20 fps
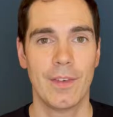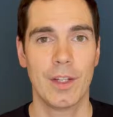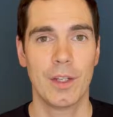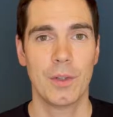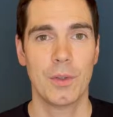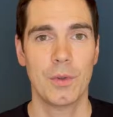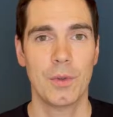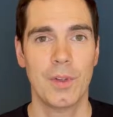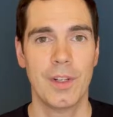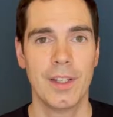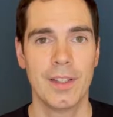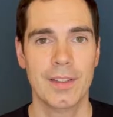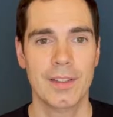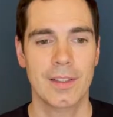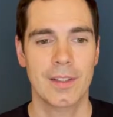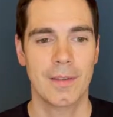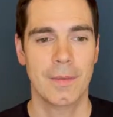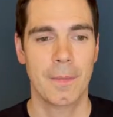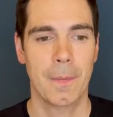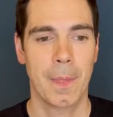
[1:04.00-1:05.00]
you do this,
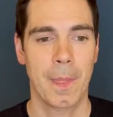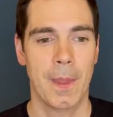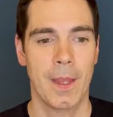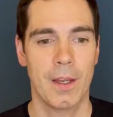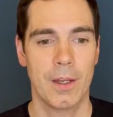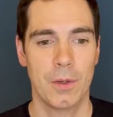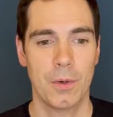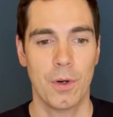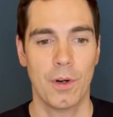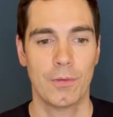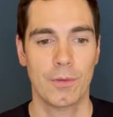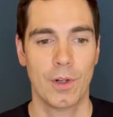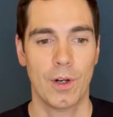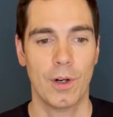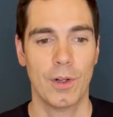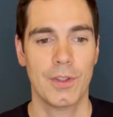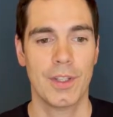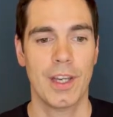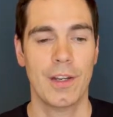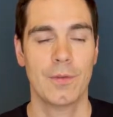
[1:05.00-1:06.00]
you of
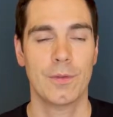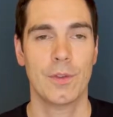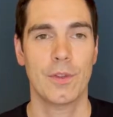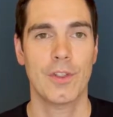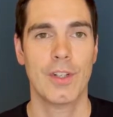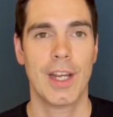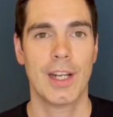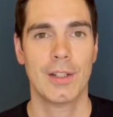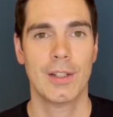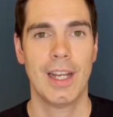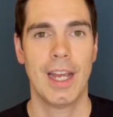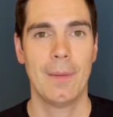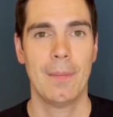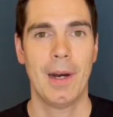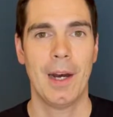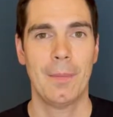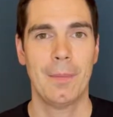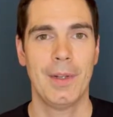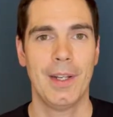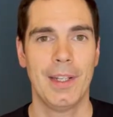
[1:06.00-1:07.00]
course have to check the app
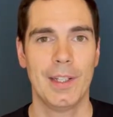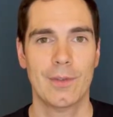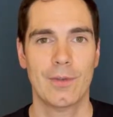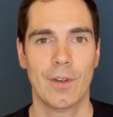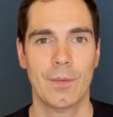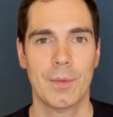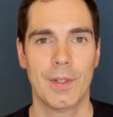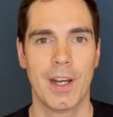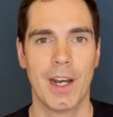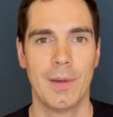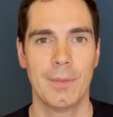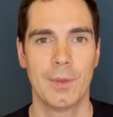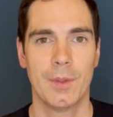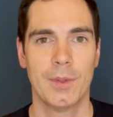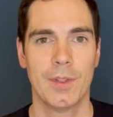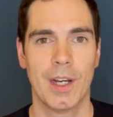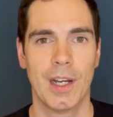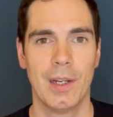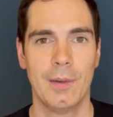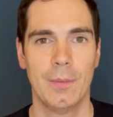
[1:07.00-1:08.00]
updates from time to
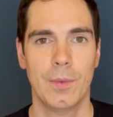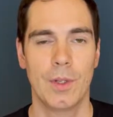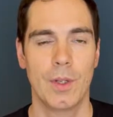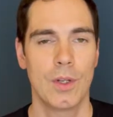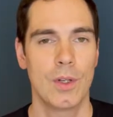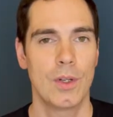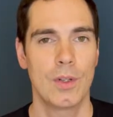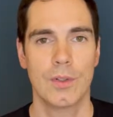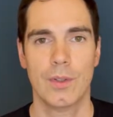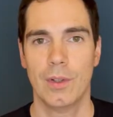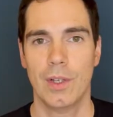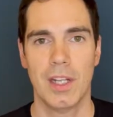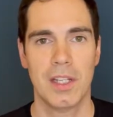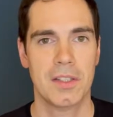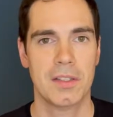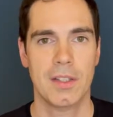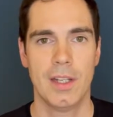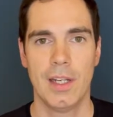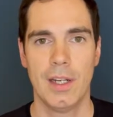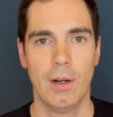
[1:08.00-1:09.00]
time. So let's
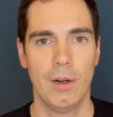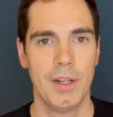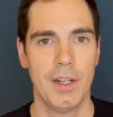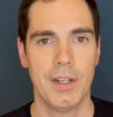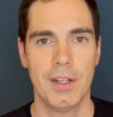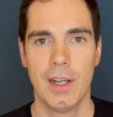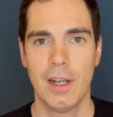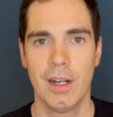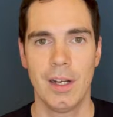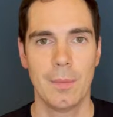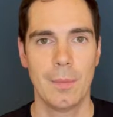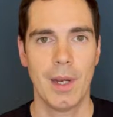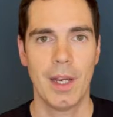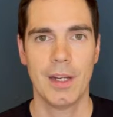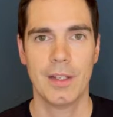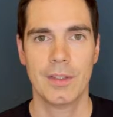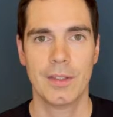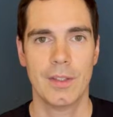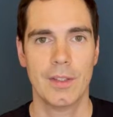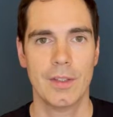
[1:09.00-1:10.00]
say on a daily
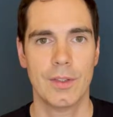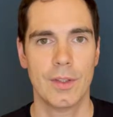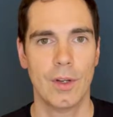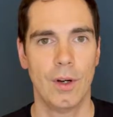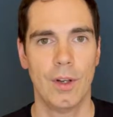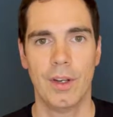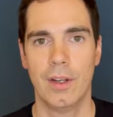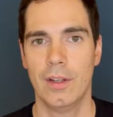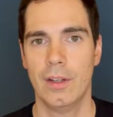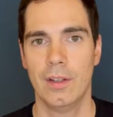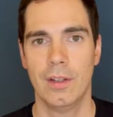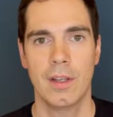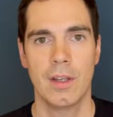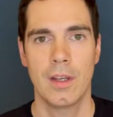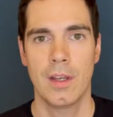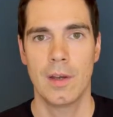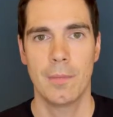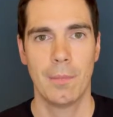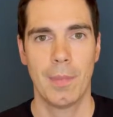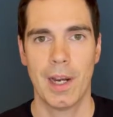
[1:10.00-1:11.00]
basis, on a
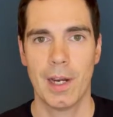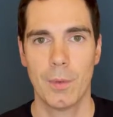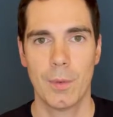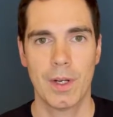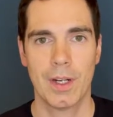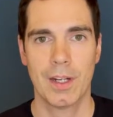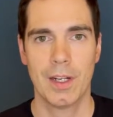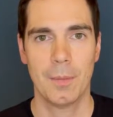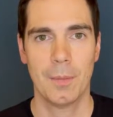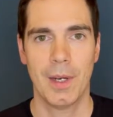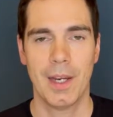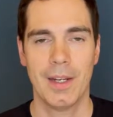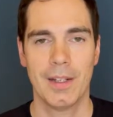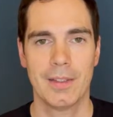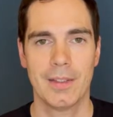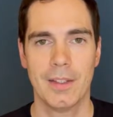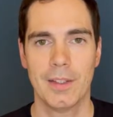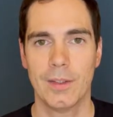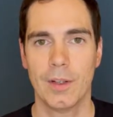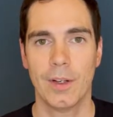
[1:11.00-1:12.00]
bi-weekly
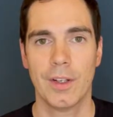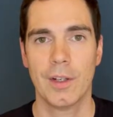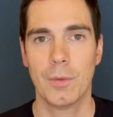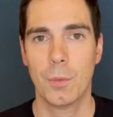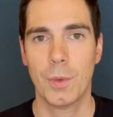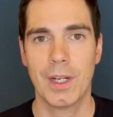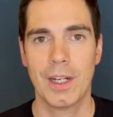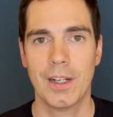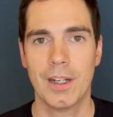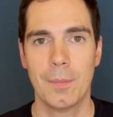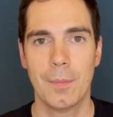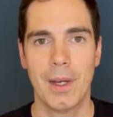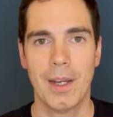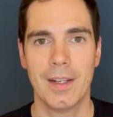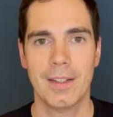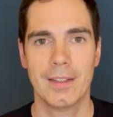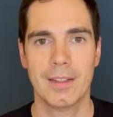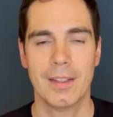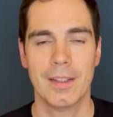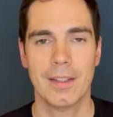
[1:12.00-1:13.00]
basis, on a weekly
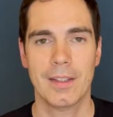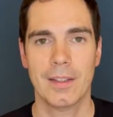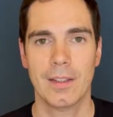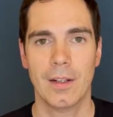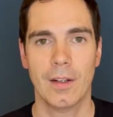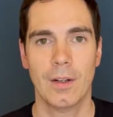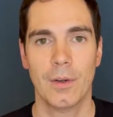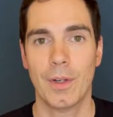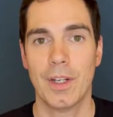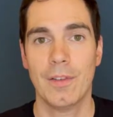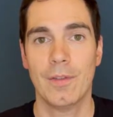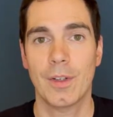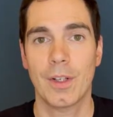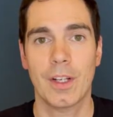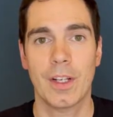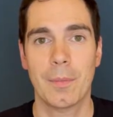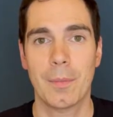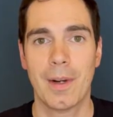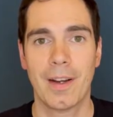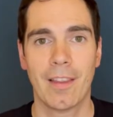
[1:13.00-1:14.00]
basis, or even
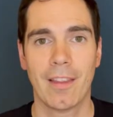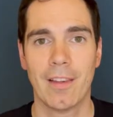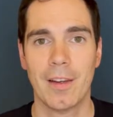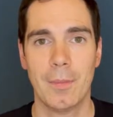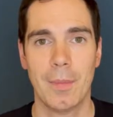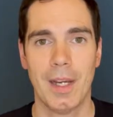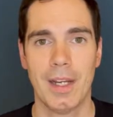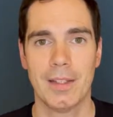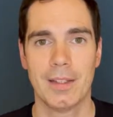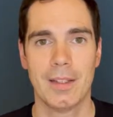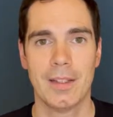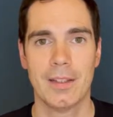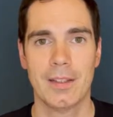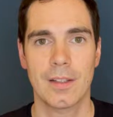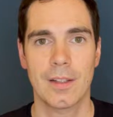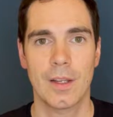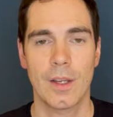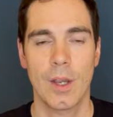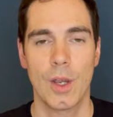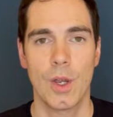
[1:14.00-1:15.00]
on a monthly basis,
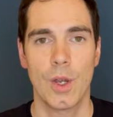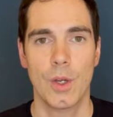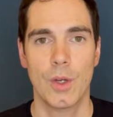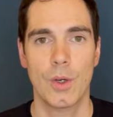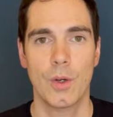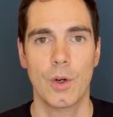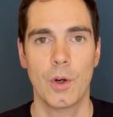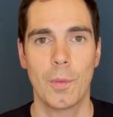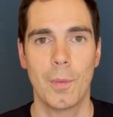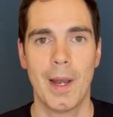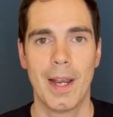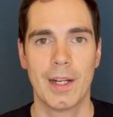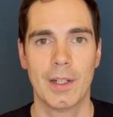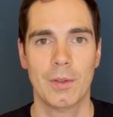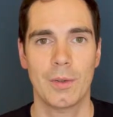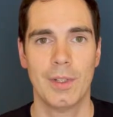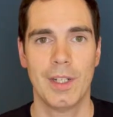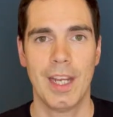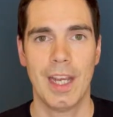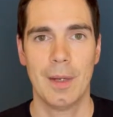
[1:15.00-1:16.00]
you go back
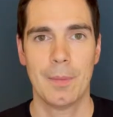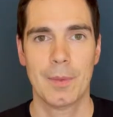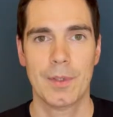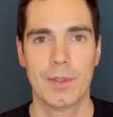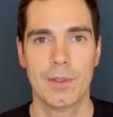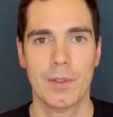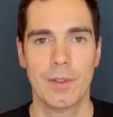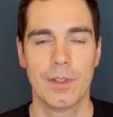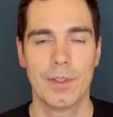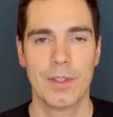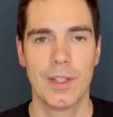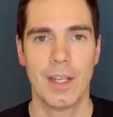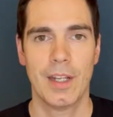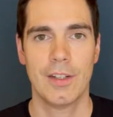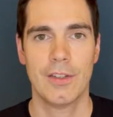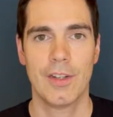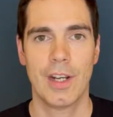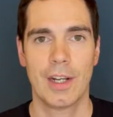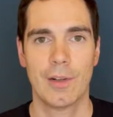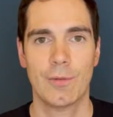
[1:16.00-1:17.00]
to the app stores and
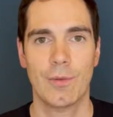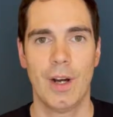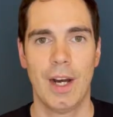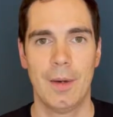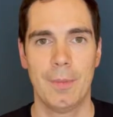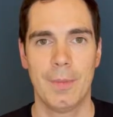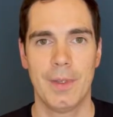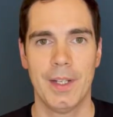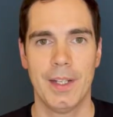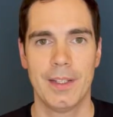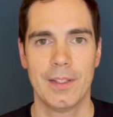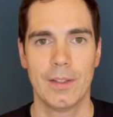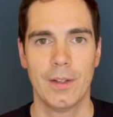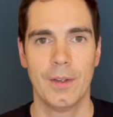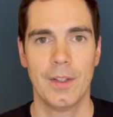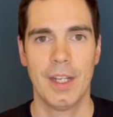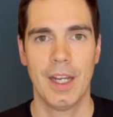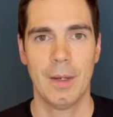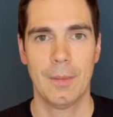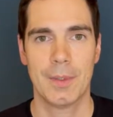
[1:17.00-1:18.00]
check for updates on
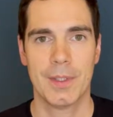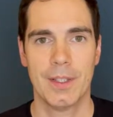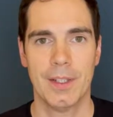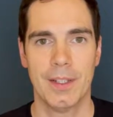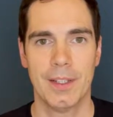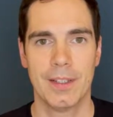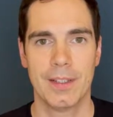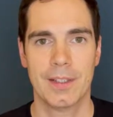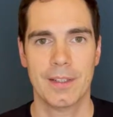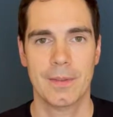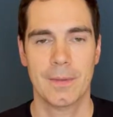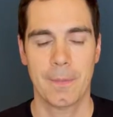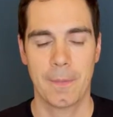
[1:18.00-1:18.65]
the app sites.